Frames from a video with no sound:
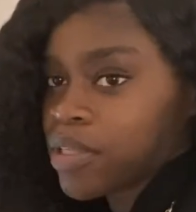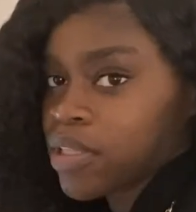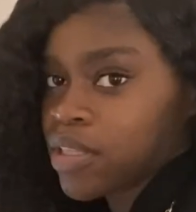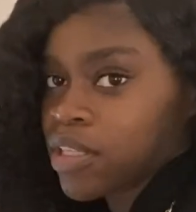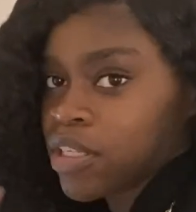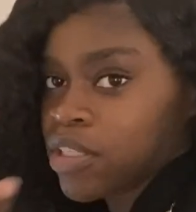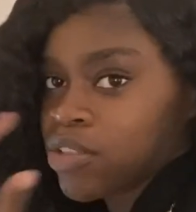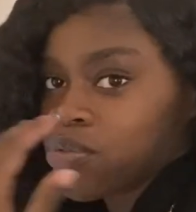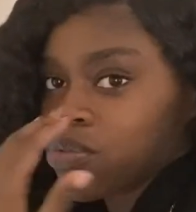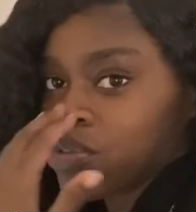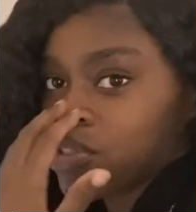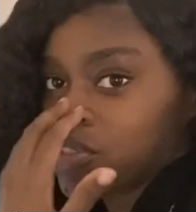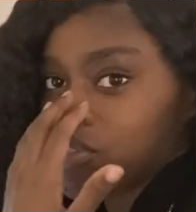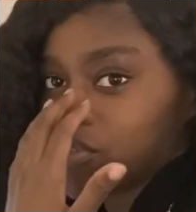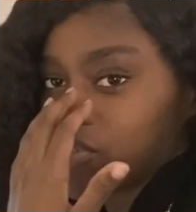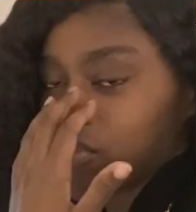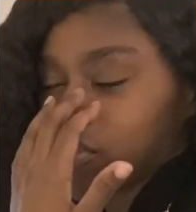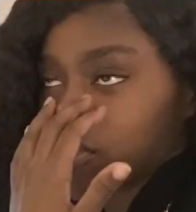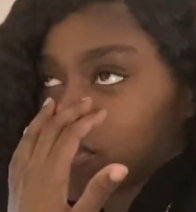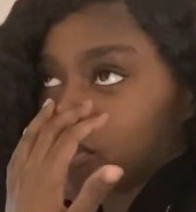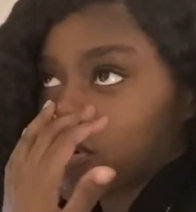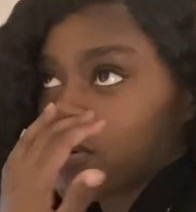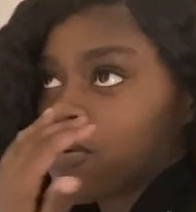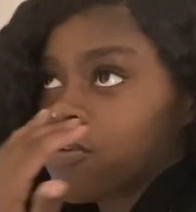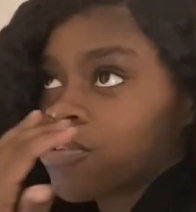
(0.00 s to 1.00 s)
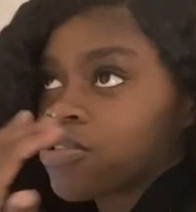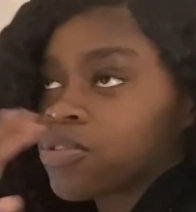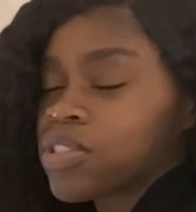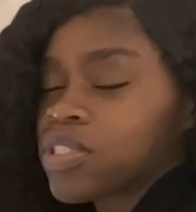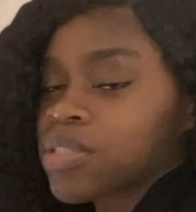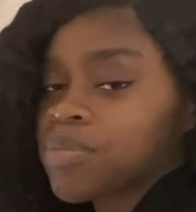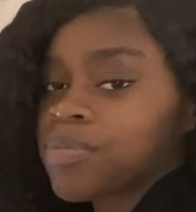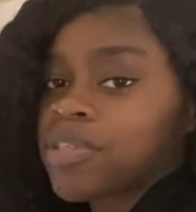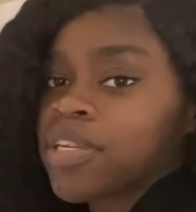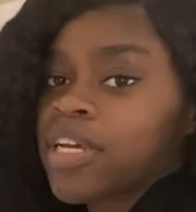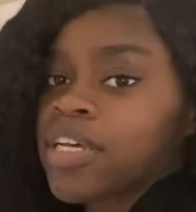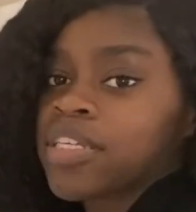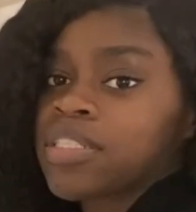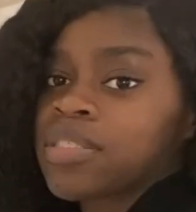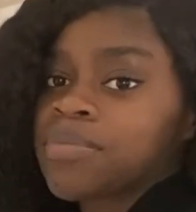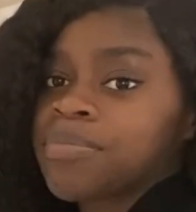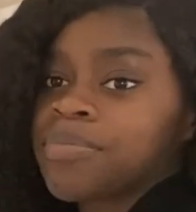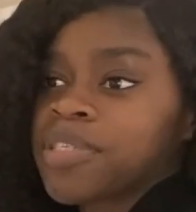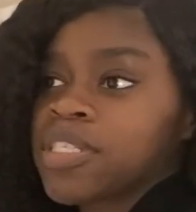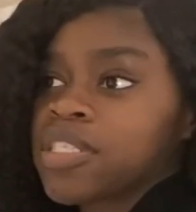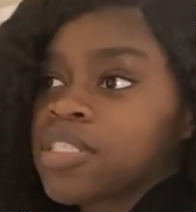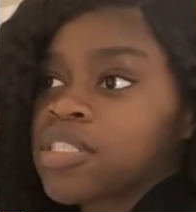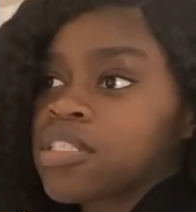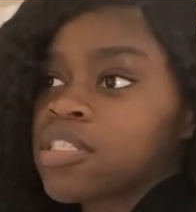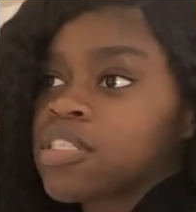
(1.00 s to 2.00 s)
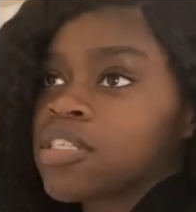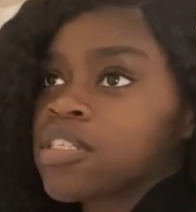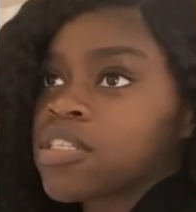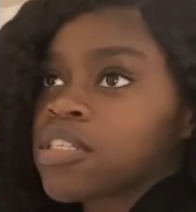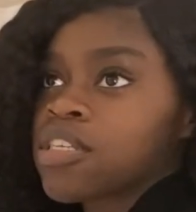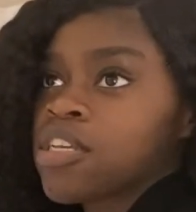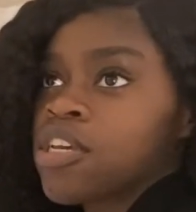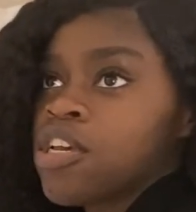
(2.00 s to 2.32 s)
Like when you hear, oh, someone has a business,